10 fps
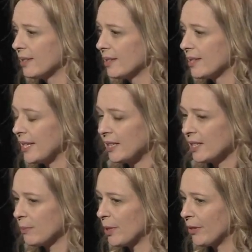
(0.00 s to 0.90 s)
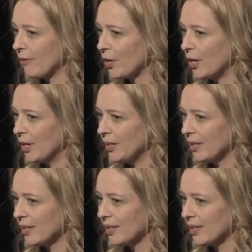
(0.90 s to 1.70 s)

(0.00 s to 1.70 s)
St. Elizabeth of God,